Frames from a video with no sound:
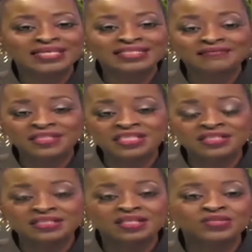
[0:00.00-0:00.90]

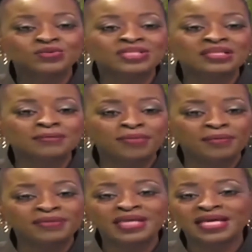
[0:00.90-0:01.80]
activities using the
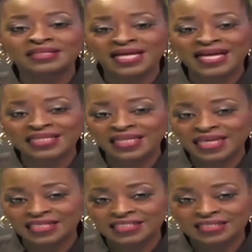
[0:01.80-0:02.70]
public health
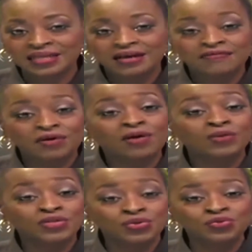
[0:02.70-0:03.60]
guidelines for
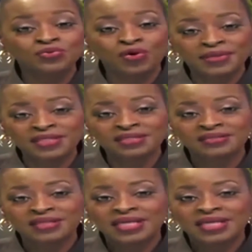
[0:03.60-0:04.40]
our new normal,